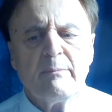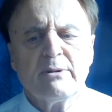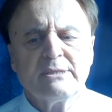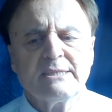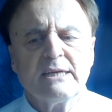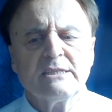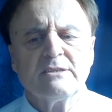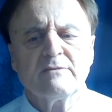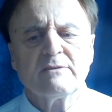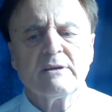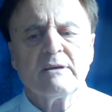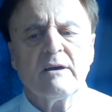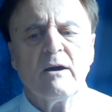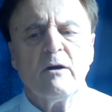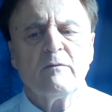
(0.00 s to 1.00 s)
states
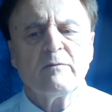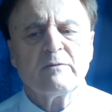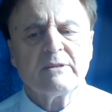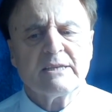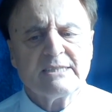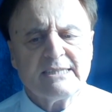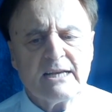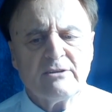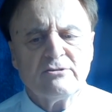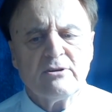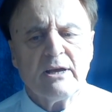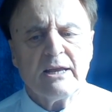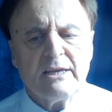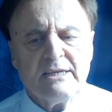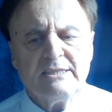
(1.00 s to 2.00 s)
of the Central
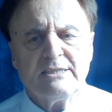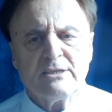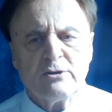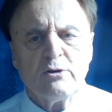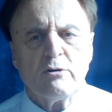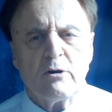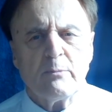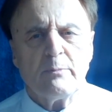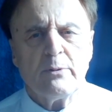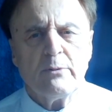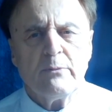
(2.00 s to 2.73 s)
and Eastern Europe.